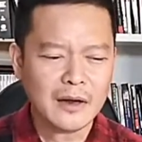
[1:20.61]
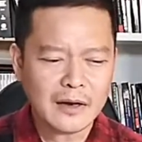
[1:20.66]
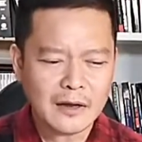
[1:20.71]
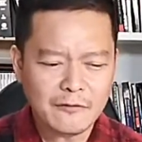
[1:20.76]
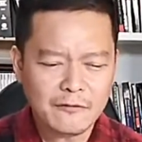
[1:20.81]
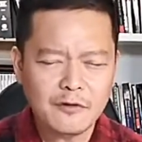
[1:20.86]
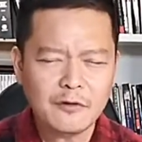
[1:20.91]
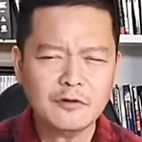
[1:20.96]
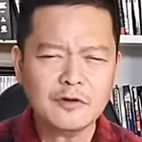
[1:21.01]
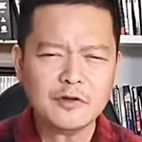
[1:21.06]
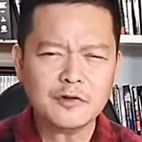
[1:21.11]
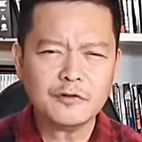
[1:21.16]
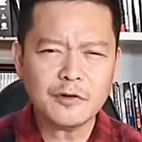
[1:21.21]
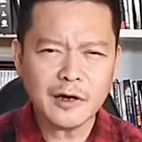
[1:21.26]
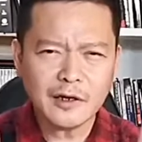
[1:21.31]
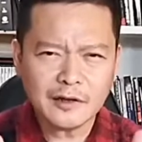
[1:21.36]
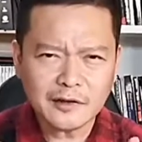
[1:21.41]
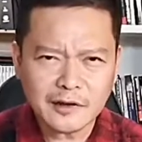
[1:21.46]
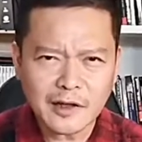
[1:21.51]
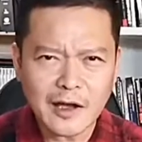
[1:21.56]
And I feel it's
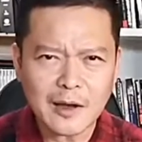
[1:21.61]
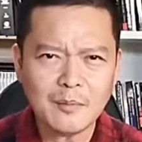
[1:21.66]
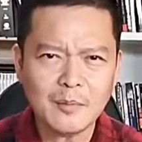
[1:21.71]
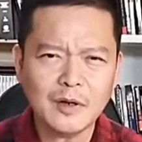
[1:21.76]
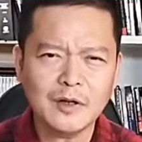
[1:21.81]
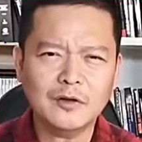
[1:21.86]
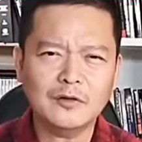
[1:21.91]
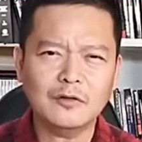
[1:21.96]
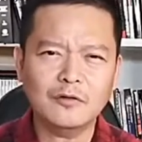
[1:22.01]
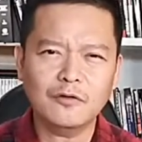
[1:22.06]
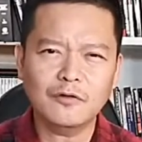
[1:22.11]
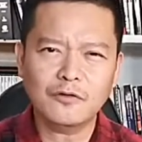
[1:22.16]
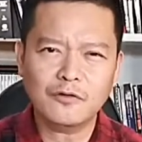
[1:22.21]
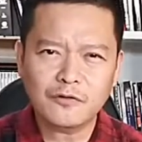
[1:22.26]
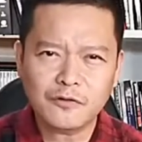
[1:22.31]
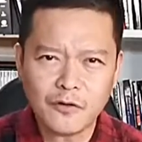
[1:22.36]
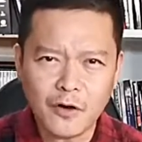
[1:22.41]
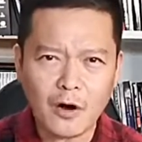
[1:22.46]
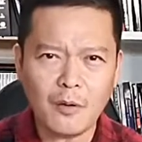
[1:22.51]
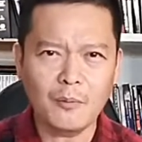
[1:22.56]
very timely to
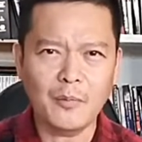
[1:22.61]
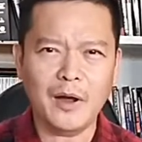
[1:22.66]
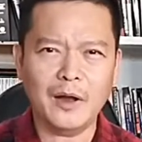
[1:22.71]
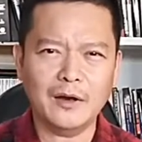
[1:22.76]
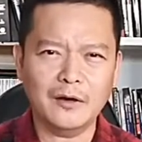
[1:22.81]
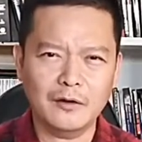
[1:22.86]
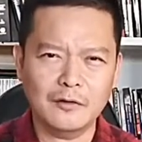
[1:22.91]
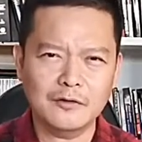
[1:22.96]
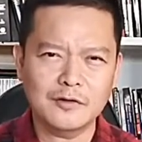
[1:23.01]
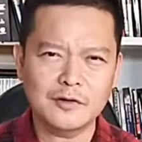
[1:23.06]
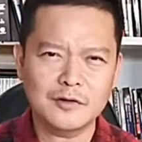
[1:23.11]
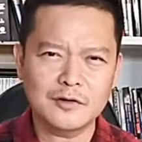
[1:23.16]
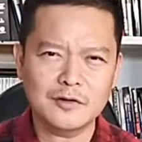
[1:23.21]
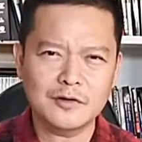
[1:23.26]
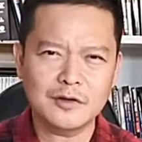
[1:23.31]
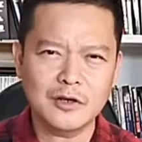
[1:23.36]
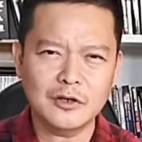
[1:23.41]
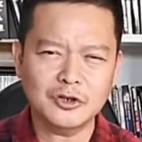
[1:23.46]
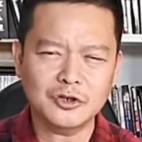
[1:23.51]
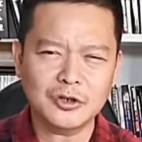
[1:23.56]
form an
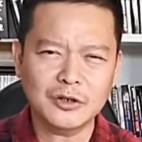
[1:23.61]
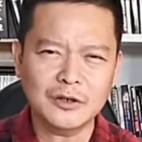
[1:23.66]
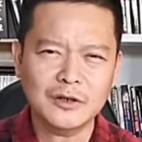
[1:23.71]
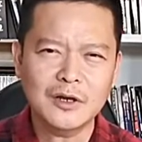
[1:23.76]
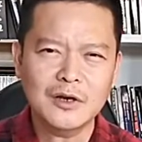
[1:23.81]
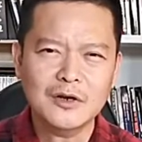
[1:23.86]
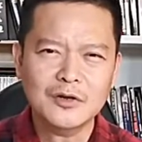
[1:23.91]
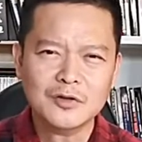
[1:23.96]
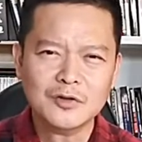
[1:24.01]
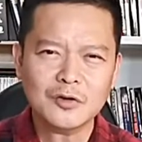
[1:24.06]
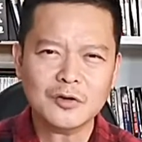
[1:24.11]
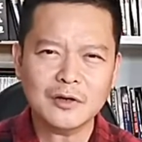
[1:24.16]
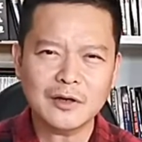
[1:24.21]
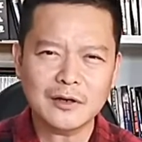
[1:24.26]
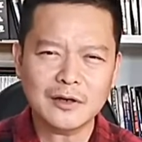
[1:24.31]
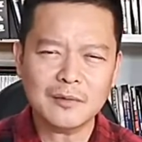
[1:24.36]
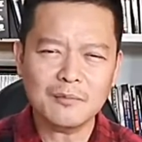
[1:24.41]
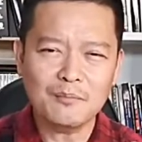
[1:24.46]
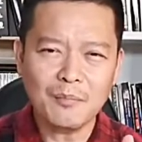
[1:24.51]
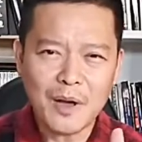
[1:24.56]
association so
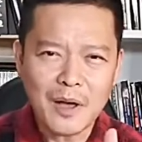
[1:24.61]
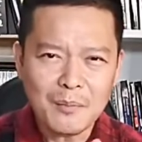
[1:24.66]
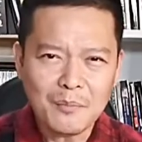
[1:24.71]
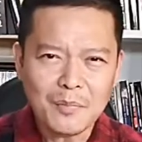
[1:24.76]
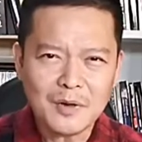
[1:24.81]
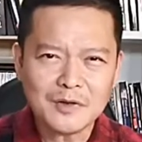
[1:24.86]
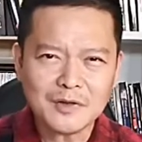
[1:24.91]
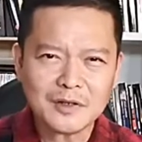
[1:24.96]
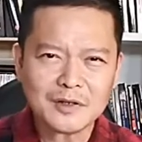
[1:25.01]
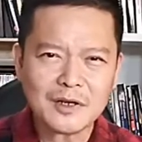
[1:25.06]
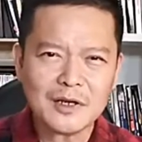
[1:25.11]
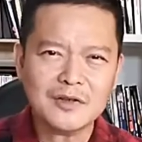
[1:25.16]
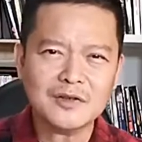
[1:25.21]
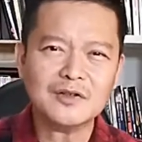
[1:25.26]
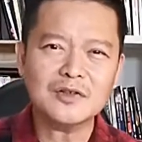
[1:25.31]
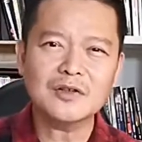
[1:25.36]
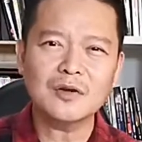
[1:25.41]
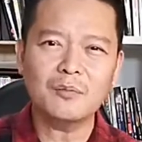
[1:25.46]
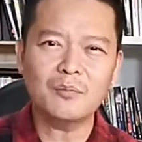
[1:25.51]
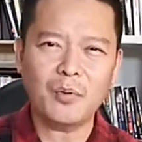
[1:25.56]
that the members can
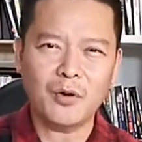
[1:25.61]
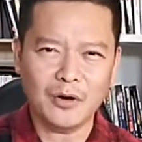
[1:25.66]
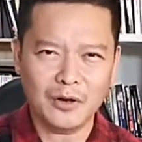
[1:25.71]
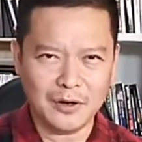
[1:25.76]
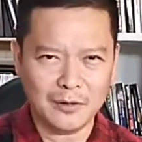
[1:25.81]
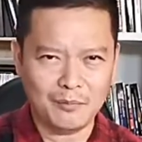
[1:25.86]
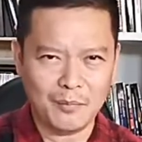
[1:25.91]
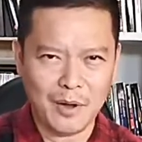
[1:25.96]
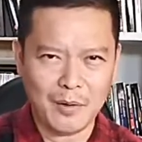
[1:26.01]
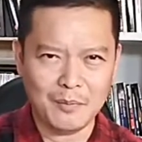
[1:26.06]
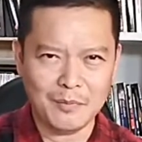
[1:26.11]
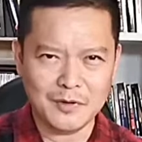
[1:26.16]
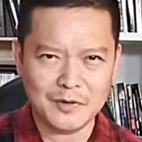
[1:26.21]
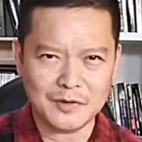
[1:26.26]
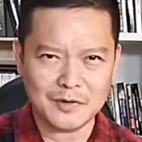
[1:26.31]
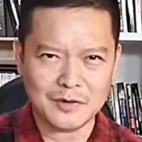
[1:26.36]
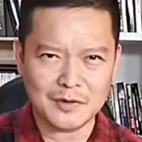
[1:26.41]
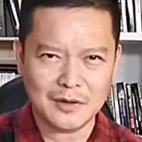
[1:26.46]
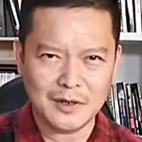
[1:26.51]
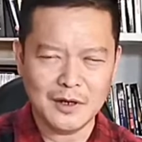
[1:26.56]
support the
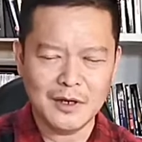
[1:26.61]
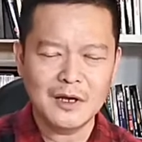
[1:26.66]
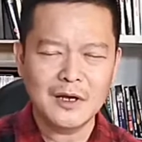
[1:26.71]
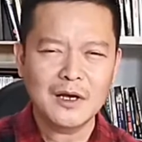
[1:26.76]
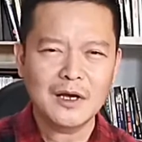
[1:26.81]
members.